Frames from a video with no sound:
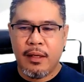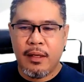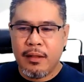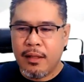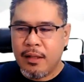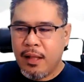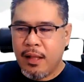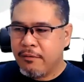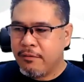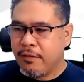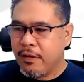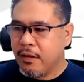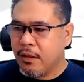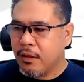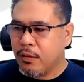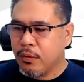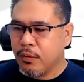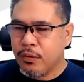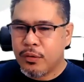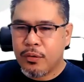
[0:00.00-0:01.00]
He didn't have
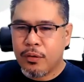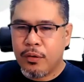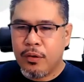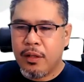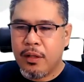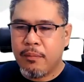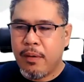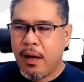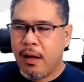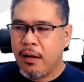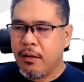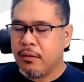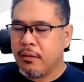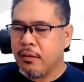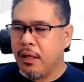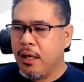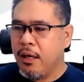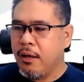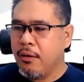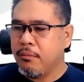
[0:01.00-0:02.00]
any control
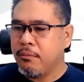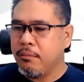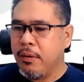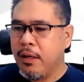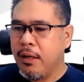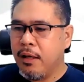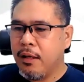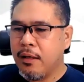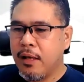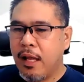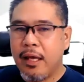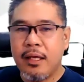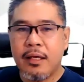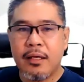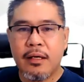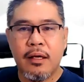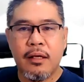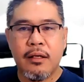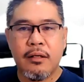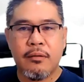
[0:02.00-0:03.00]
about him being
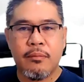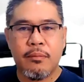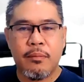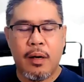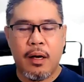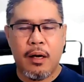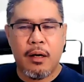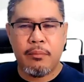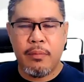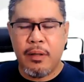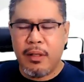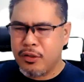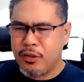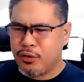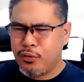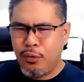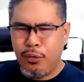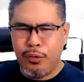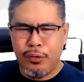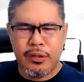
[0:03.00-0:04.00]
likened,
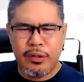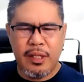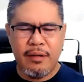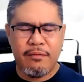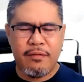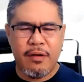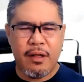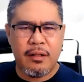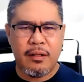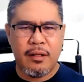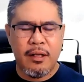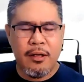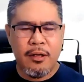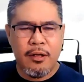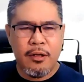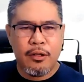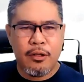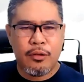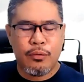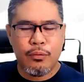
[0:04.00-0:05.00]
being sold even
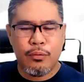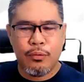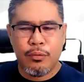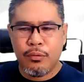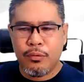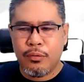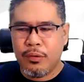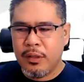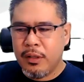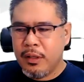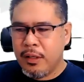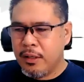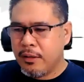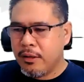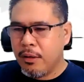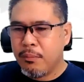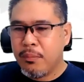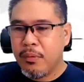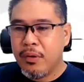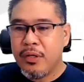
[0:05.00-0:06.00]
to
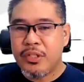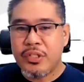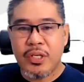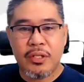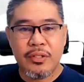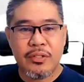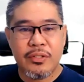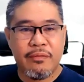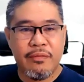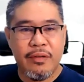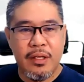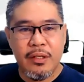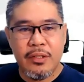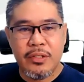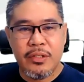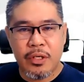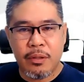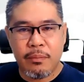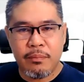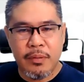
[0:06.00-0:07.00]
the merchants of
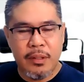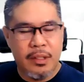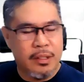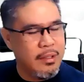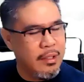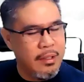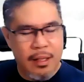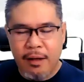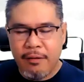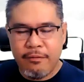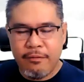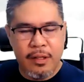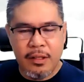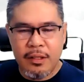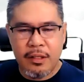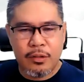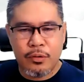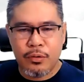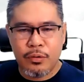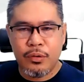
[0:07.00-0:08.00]
Egypt. He didn't have
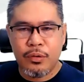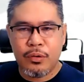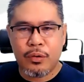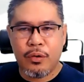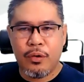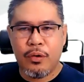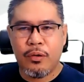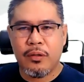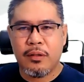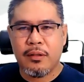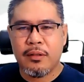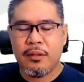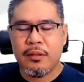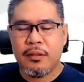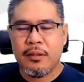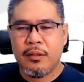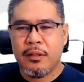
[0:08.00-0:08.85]
any control.